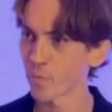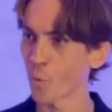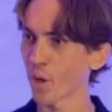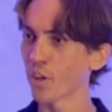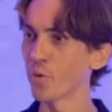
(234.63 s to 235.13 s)

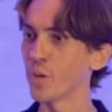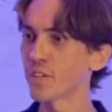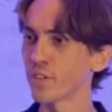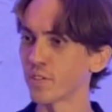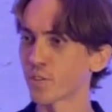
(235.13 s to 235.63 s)
what other
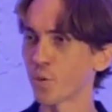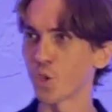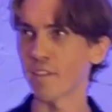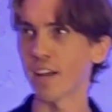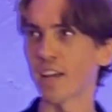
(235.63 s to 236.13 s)
reasons could she
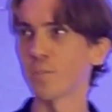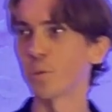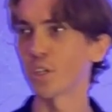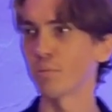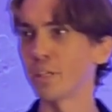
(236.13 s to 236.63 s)
have had to
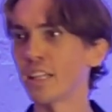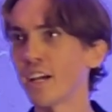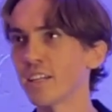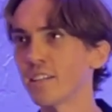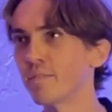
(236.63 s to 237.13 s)
cut me in
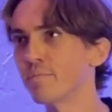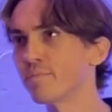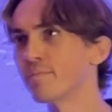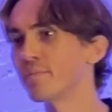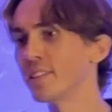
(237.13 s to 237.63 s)
line?
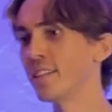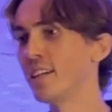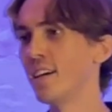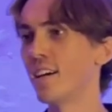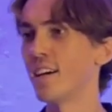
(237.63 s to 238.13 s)

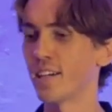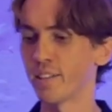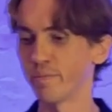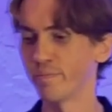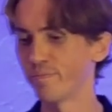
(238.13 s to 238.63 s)

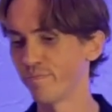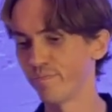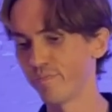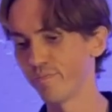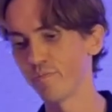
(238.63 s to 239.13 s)
Um,
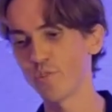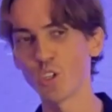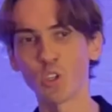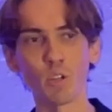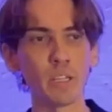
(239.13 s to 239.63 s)
she
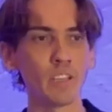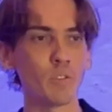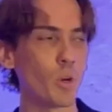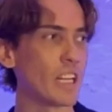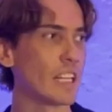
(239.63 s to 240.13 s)
could have been running